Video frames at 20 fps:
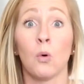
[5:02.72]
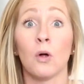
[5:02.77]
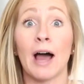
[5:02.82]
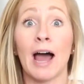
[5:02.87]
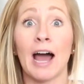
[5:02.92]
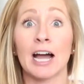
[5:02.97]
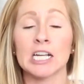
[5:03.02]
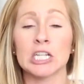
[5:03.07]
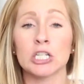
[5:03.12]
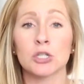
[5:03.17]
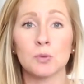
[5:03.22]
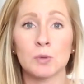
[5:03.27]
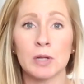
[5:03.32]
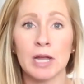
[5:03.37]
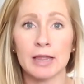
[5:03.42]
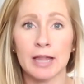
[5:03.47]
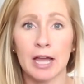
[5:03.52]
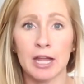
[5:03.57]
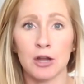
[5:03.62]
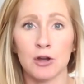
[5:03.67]
will
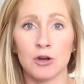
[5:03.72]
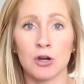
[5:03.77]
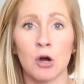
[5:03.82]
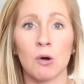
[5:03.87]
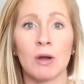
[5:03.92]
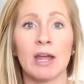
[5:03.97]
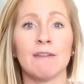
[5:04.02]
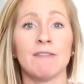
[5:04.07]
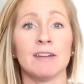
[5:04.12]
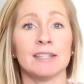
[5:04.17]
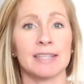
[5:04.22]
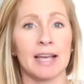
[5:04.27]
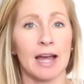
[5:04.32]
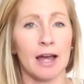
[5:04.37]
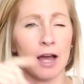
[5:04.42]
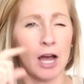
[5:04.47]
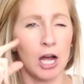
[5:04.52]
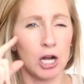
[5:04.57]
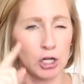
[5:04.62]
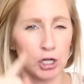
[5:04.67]
actually let you know if it's
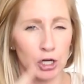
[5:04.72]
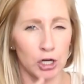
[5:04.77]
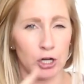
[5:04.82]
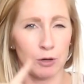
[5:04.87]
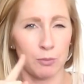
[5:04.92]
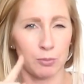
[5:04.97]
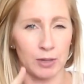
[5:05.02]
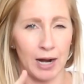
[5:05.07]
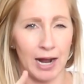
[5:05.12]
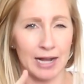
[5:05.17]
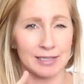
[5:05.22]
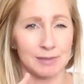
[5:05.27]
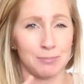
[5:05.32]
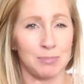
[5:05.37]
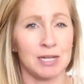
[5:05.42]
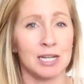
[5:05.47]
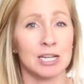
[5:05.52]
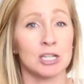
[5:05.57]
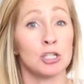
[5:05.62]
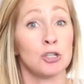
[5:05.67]
a good price,
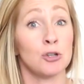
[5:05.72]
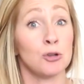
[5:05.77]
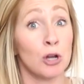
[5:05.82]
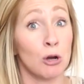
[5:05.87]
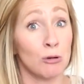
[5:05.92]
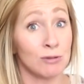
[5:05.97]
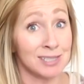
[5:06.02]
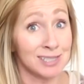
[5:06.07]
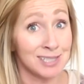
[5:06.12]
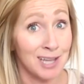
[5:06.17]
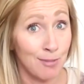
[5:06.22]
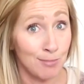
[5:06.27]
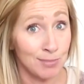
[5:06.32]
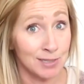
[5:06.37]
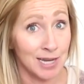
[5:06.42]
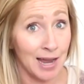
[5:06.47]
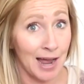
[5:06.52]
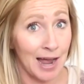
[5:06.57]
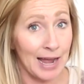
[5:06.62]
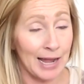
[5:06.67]
because you know
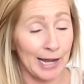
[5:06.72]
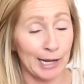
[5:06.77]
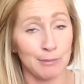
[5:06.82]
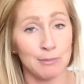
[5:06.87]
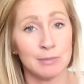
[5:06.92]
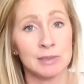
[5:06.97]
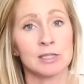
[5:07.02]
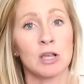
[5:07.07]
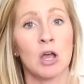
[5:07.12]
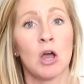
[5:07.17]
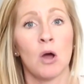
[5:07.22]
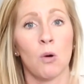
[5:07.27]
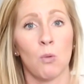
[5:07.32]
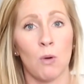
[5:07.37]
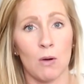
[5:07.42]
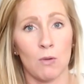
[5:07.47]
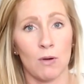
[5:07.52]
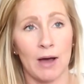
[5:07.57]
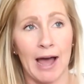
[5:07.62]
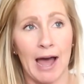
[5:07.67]
sometimes
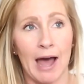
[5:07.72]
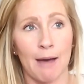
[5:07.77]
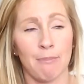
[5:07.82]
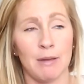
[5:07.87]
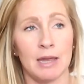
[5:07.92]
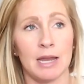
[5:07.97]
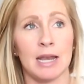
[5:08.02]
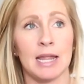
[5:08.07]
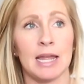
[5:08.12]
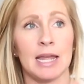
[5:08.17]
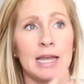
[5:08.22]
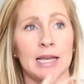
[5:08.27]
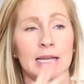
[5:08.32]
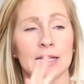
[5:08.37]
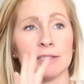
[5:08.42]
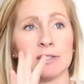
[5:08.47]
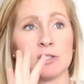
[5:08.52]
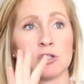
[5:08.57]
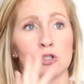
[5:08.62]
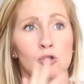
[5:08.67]
what will happen
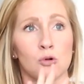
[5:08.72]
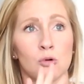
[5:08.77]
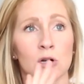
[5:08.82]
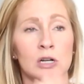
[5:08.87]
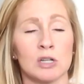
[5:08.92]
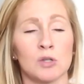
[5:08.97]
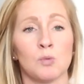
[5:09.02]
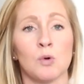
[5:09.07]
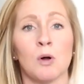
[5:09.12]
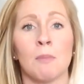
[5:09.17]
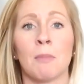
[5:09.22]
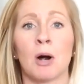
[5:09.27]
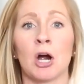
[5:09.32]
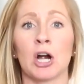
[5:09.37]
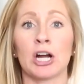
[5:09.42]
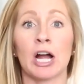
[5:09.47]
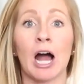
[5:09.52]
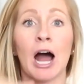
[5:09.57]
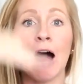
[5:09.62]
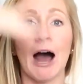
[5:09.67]
is stores will
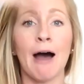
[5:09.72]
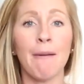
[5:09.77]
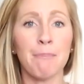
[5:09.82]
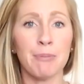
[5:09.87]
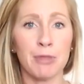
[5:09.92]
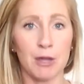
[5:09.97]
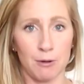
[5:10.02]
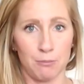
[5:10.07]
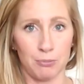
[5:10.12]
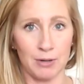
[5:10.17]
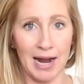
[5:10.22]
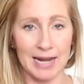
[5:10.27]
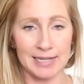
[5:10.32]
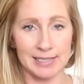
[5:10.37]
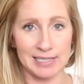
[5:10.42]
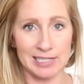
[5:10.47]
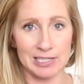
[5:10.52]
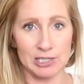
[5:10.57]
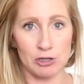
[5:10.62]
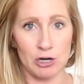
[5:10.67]
mark up their
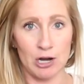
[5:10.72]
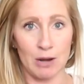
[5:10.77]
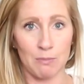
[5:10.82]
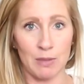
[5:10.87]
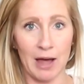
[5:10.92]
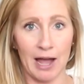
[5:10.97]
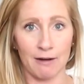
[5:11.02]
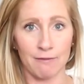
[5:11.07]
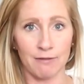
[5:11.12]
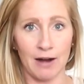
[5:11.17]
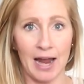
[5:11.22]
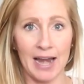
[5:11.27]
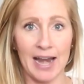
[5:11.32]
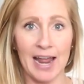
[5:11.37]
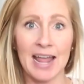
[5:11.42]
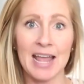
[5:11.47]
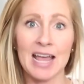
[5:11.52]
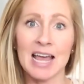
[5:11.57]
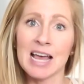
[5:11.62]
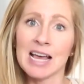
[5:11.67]
prices during Black
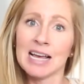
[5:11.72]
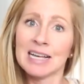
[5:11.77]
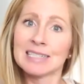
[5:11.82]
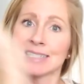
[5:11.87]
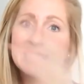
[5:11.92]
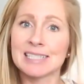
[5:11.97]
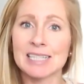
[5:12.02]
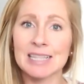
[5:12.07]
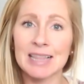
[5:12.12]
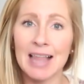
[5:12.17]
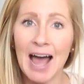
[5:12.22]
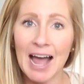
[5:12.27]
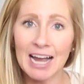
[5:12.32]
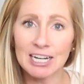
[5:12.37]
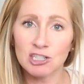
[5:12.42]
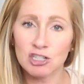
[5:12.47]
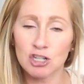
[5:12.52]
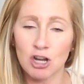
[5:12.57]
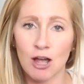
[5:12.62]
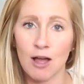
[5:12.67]
Friday,
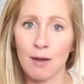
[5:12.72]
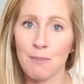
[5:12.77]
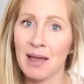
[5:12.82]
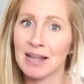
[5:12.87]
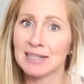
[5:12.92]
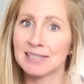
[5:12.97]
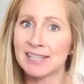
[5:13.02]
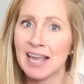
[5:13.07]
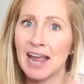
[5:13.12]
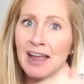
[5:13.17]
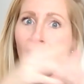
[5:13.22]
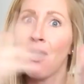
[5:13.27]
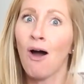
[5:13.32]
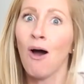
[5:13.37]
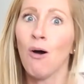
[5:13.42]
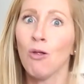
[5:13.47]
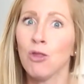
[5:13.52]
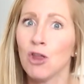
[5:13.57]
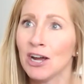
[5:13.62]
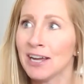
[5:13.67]
slash them, and say,
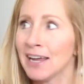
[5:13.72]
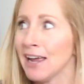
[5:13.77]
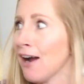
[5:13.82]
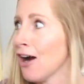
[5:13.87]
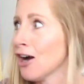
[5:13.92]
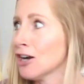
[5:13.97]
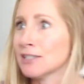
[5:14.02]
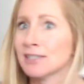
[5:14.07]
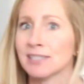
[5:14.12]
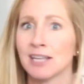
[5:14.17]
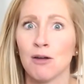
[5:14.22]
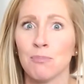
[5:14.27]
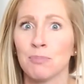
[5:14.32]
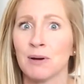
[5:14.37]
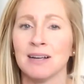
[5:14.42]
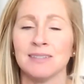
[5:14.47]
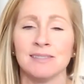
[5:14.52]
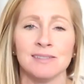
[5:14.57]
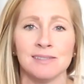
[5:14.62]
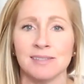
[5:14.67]
oh, look at our sale
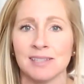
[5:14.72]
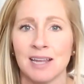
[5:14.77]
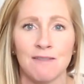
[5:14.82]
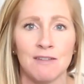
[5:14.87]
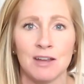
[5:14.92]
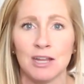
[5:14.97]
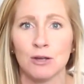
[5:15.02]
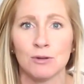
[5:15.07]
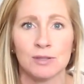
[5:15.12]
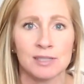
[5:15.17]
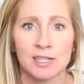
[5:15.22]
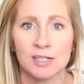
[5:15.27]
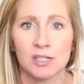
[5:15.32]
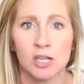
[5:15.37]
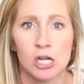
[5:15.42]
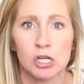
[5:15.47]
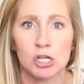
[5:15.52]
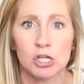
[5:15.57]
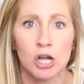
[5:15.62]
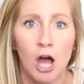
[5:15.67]
price is saving you
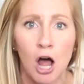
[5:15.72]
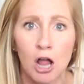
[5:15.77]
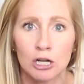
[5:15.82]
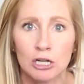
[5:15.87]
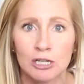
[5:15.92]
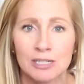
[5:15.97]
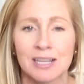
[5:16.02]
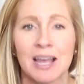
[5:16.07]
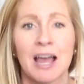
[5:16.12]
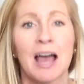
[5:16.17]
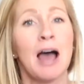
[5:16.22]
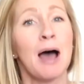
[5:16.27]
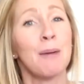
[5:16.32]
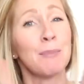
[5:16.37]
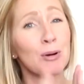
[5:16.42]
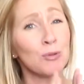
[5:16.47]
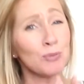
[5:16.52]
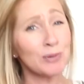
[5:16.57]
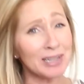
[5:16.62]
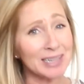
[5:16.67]
$600,
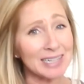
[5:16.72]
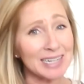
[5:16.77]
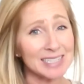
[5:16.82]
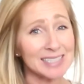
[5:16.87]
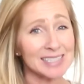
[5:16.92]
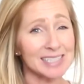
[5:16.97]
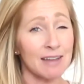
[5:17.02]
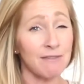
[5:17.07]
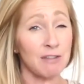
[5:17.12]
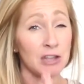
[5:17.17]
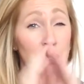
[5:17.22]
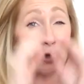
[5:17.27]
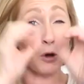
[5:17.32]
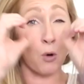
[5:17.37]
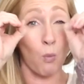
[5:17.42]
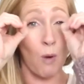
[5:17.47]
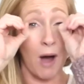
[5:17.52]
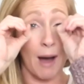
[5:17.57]
but really it's saving you a